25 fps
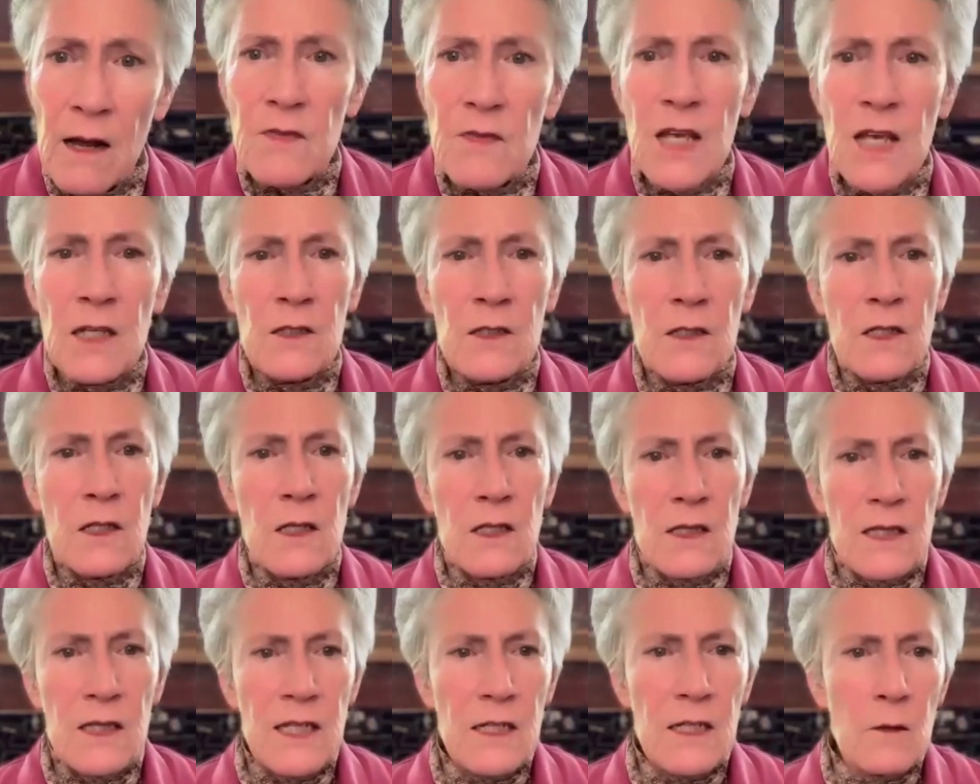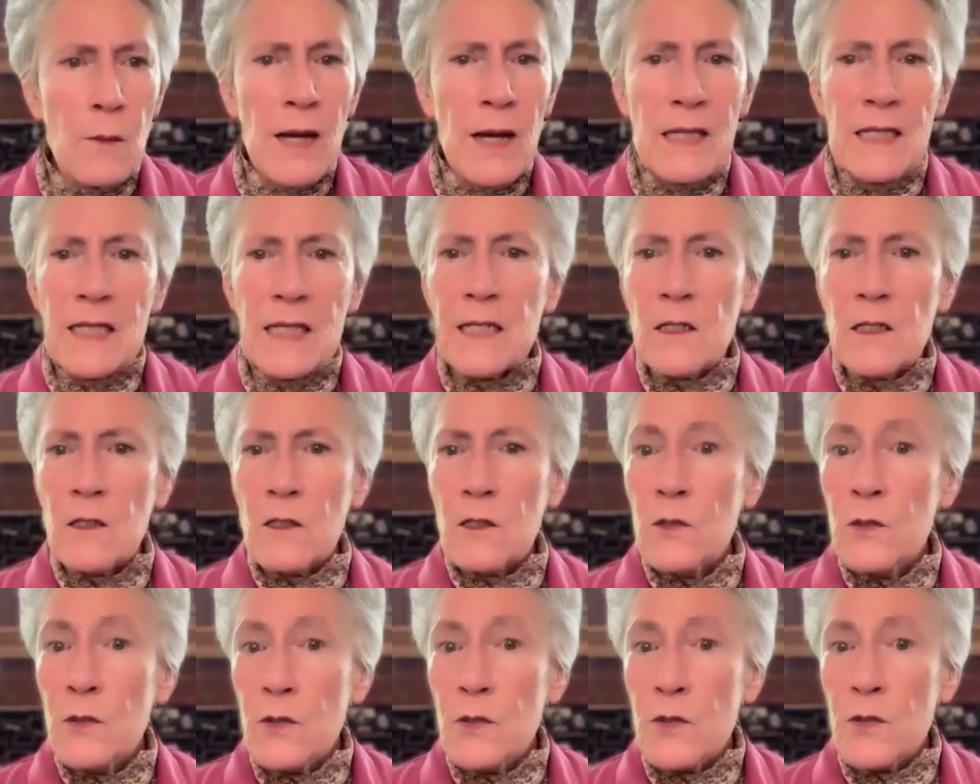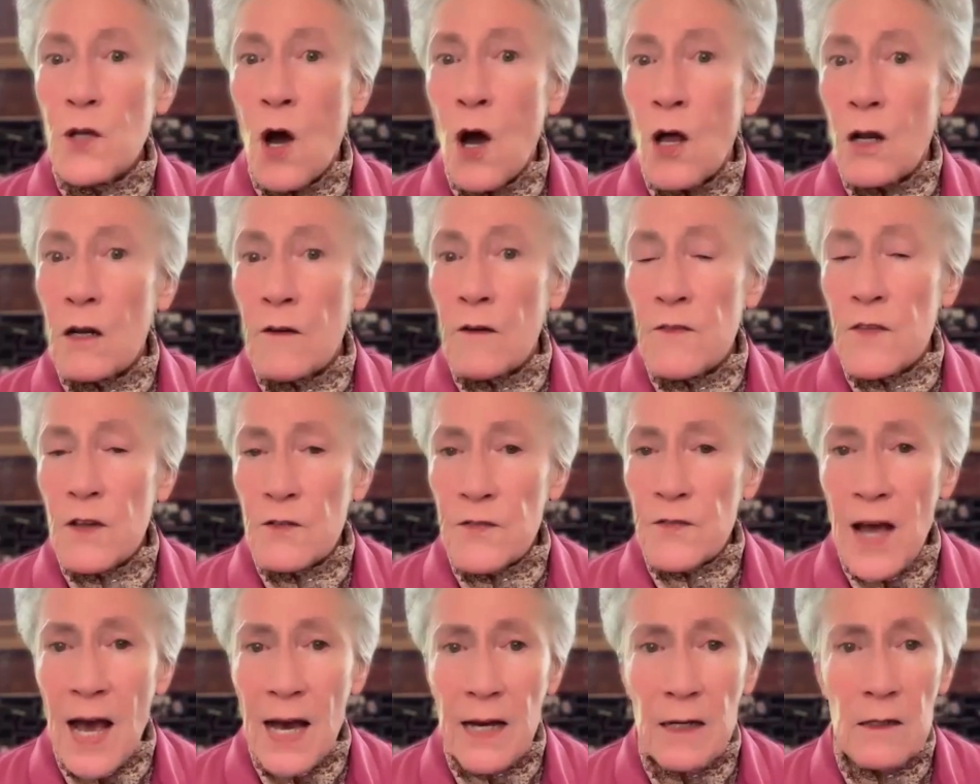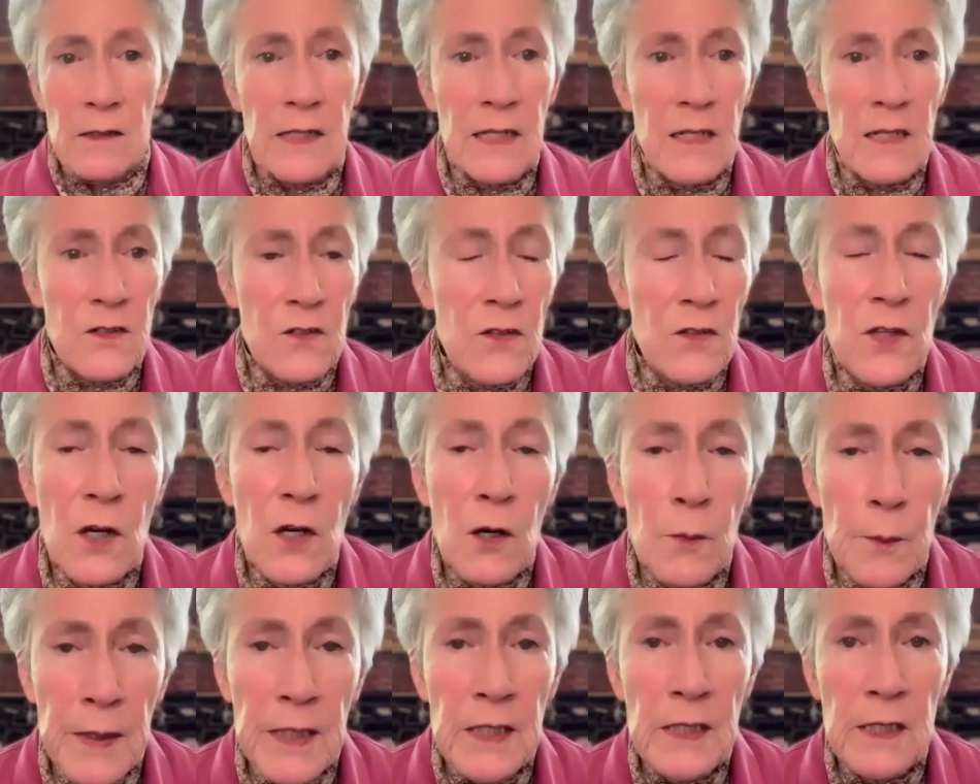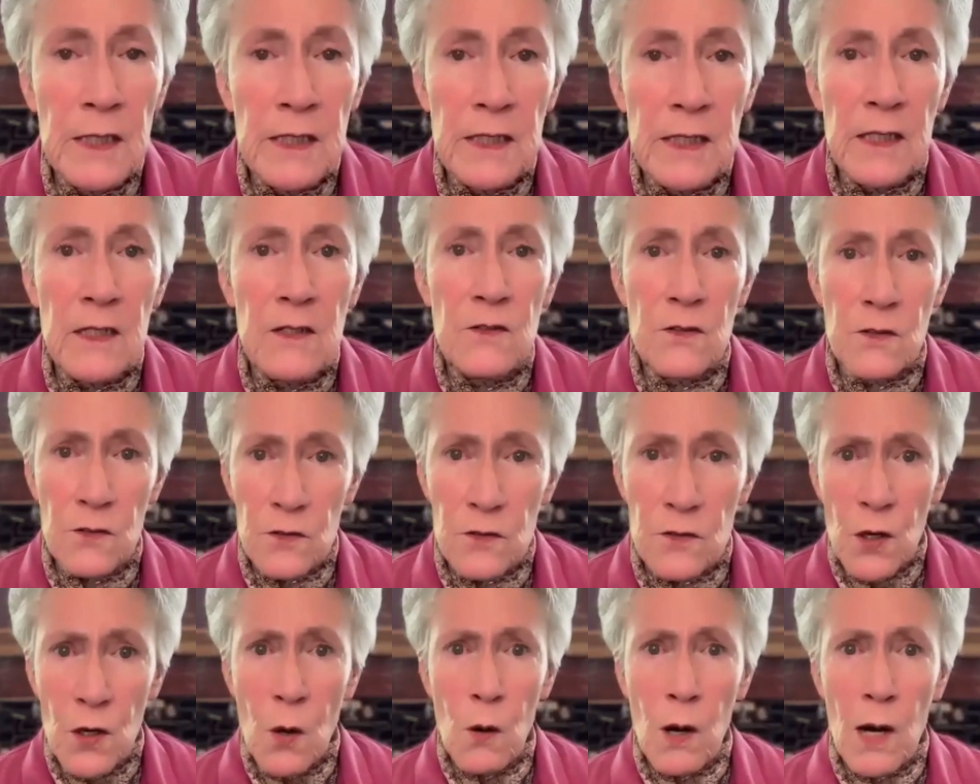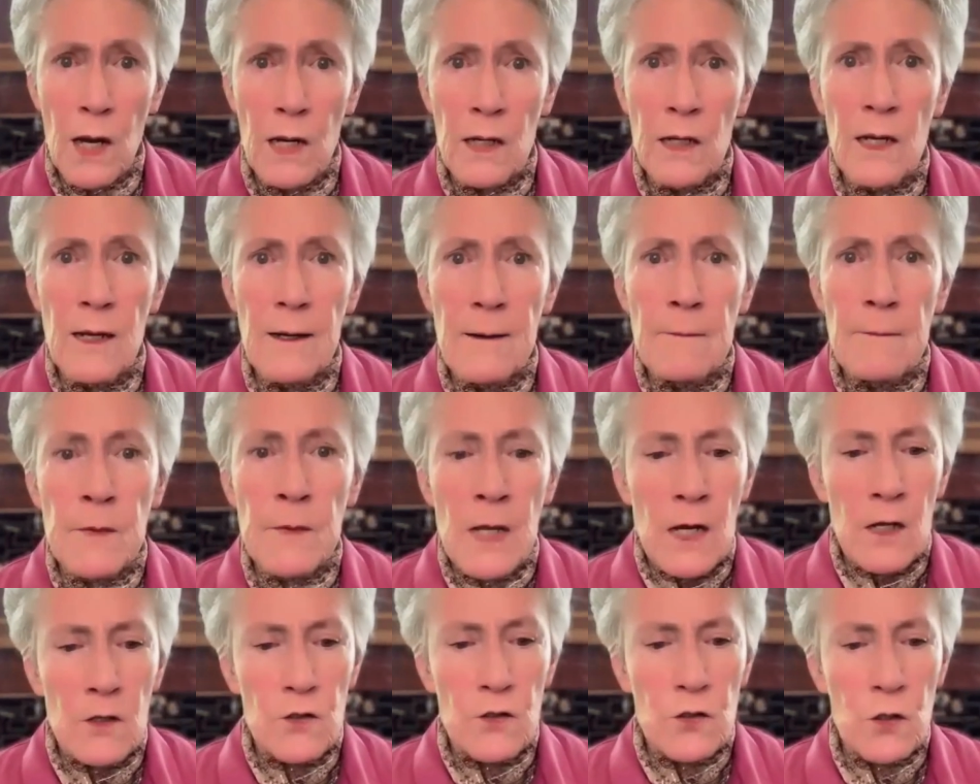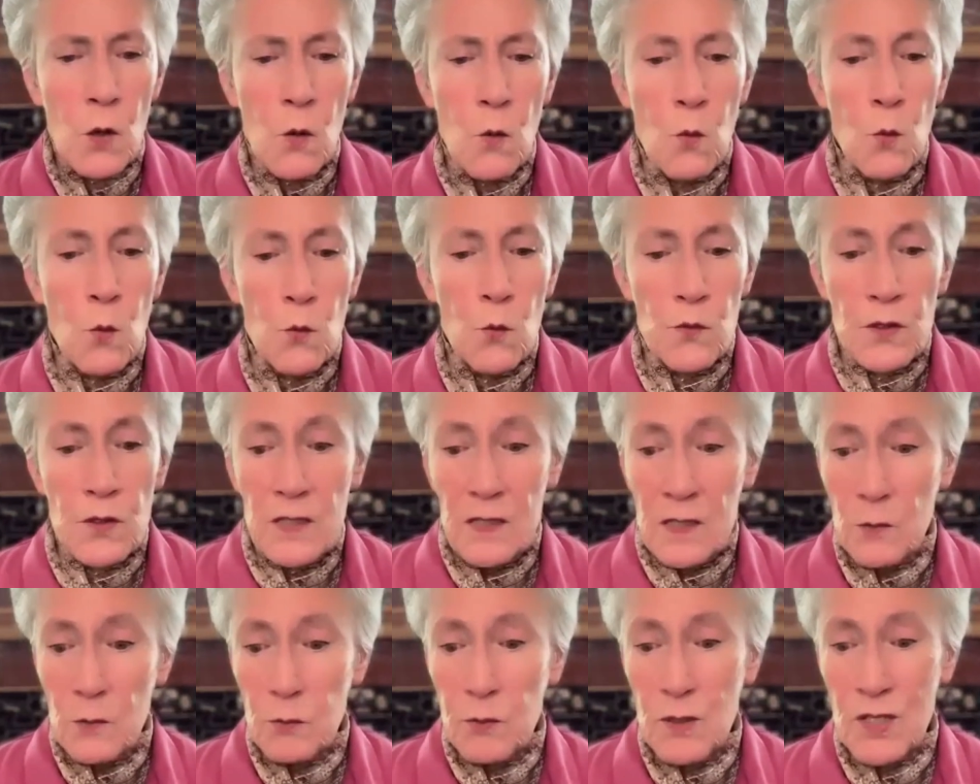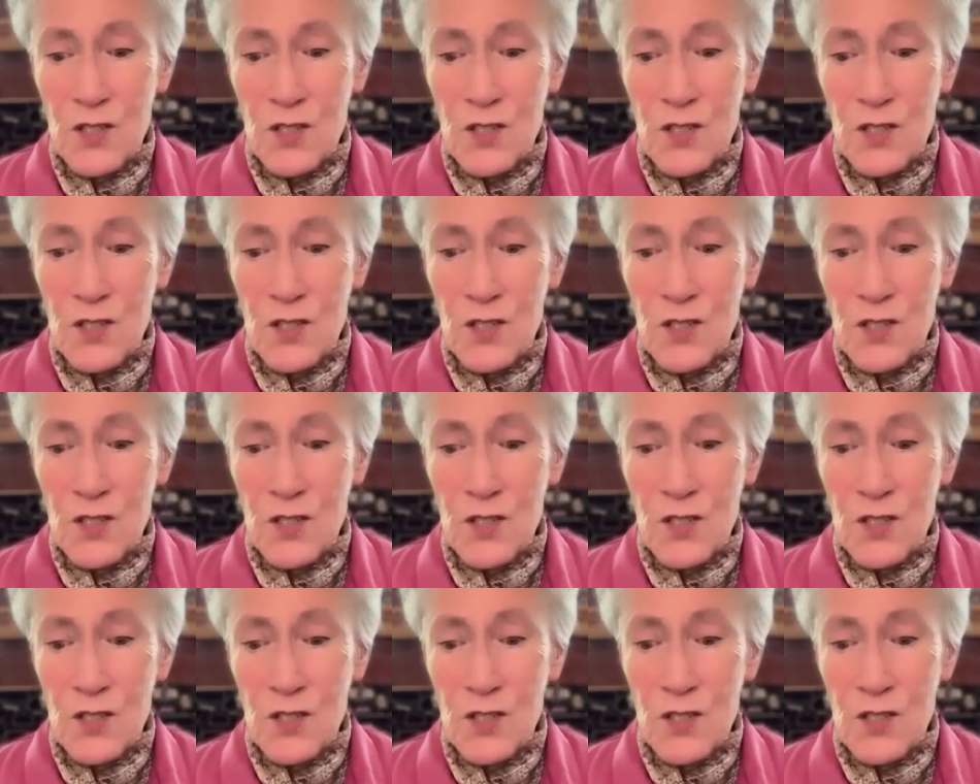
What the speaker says: They little by little lose all of their faculties and their abilities and so on. And so the